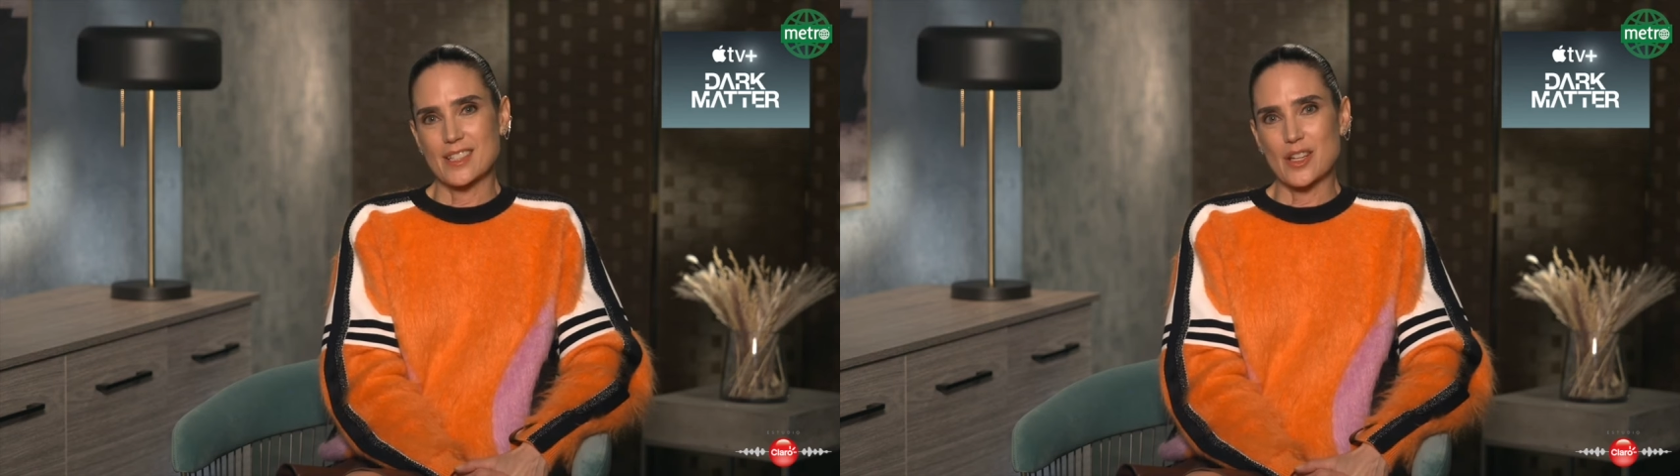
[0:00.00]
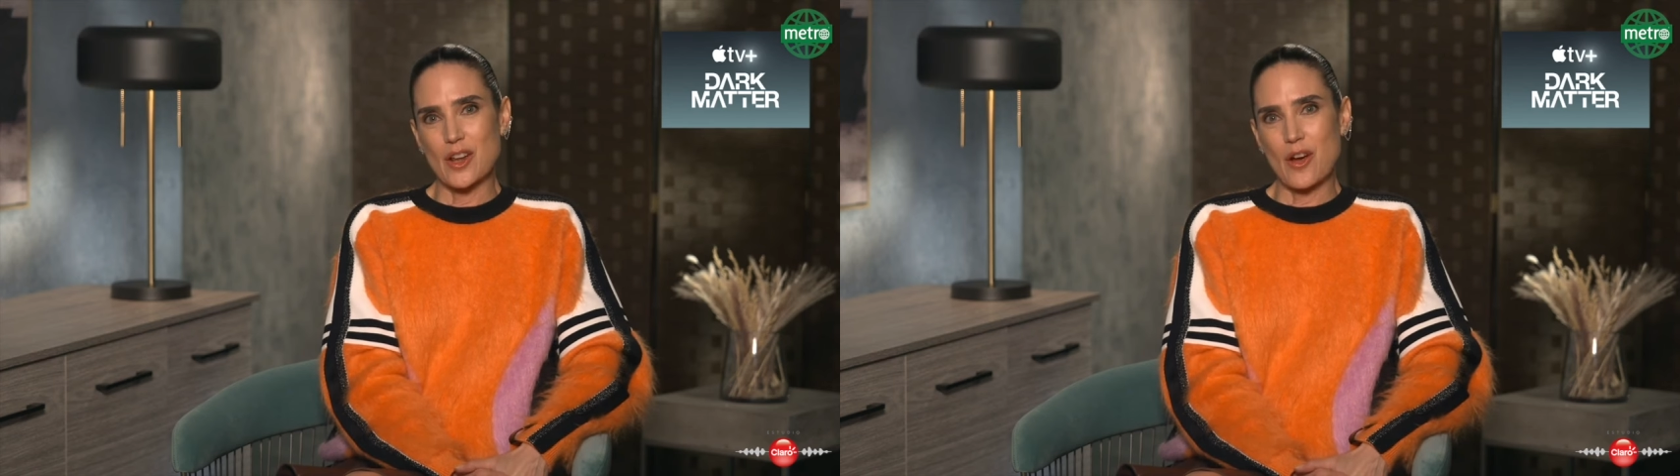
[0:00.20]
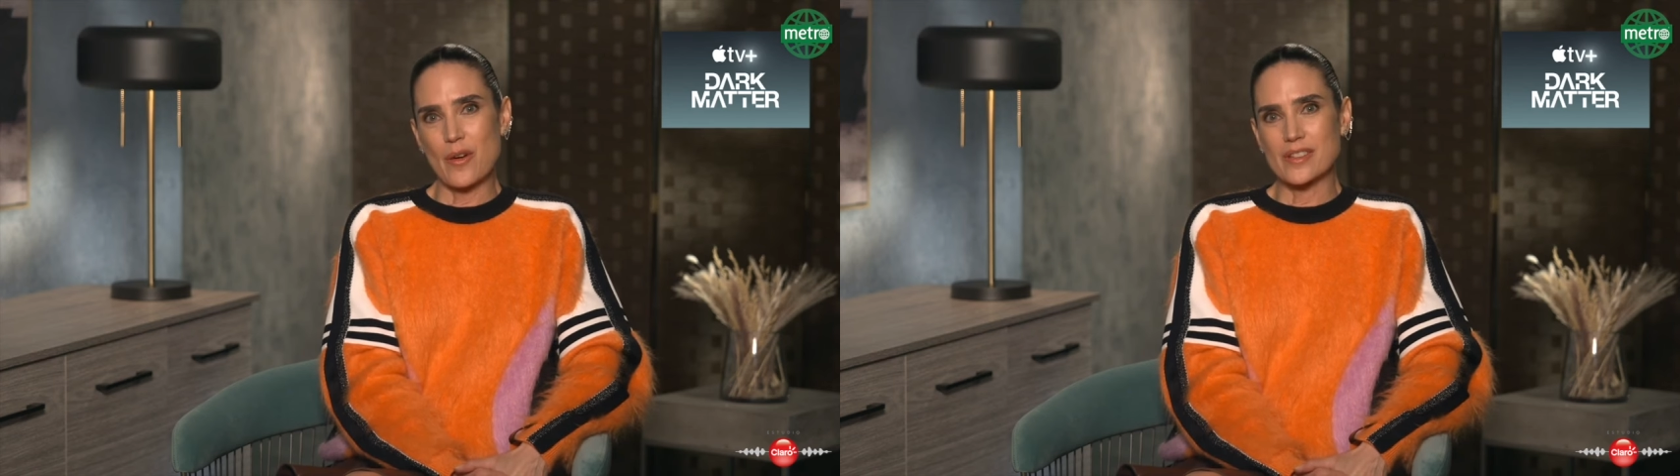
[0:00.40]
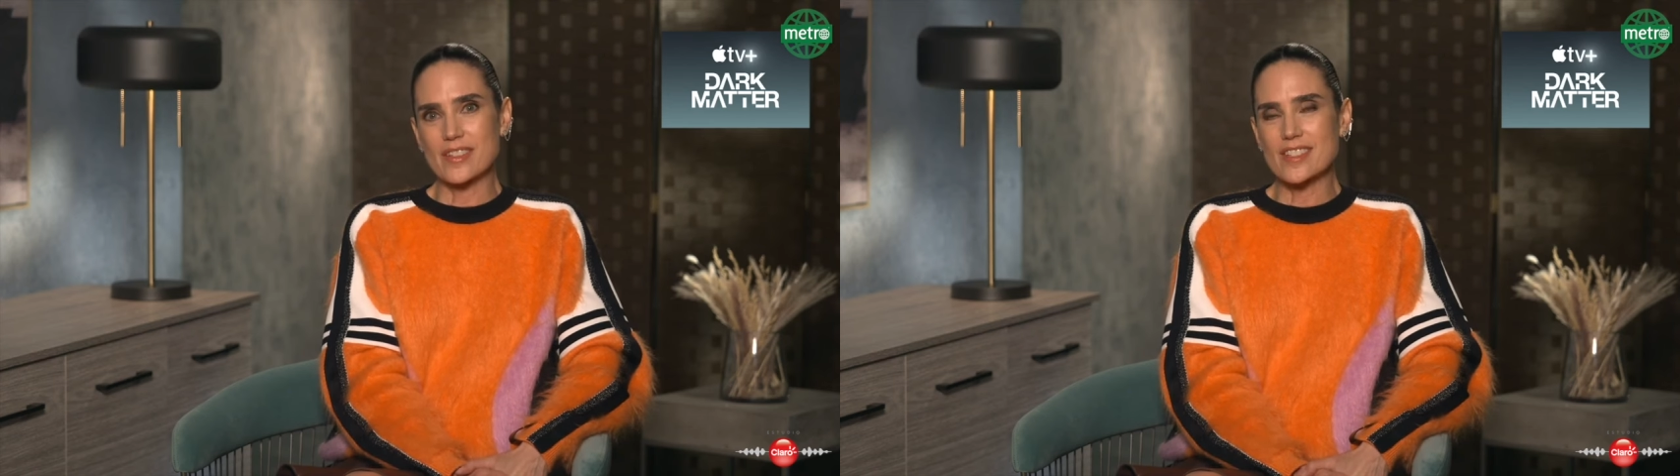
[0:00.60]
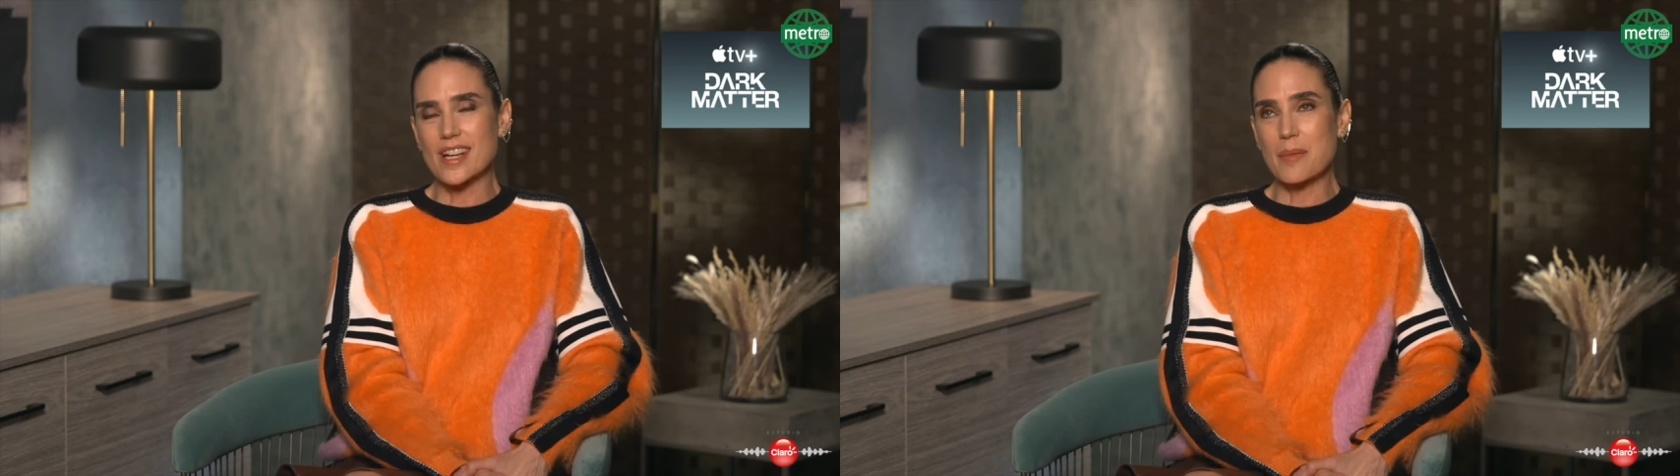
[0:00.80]
You know, it's
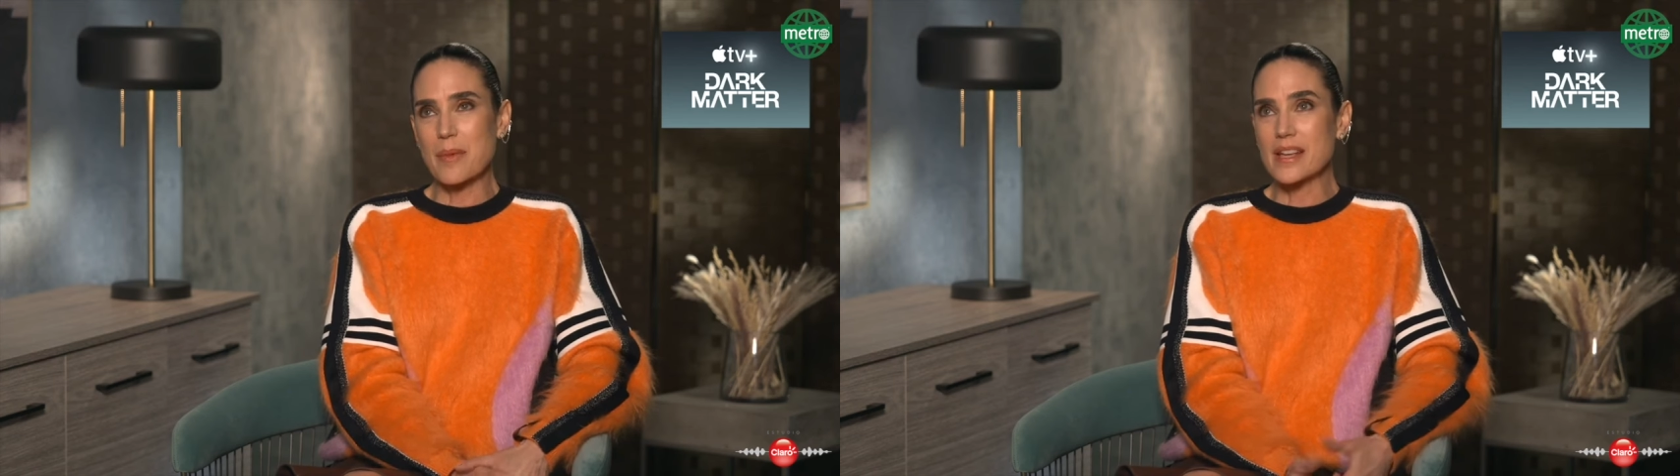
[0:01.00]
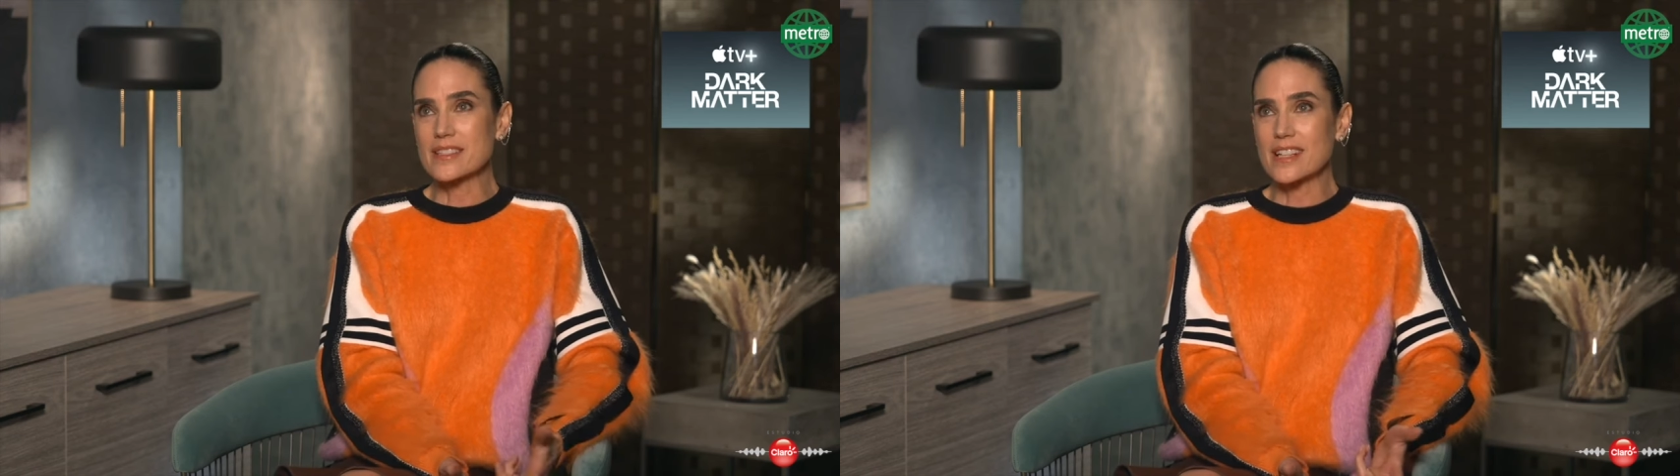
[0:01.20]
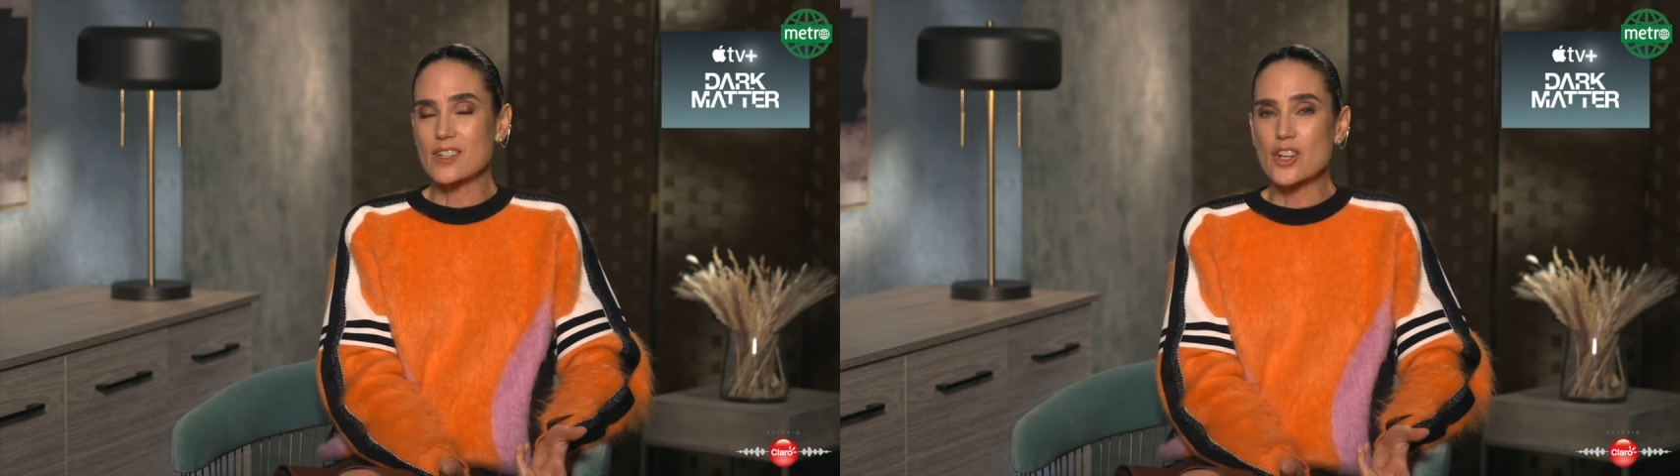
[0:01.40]
such an amazing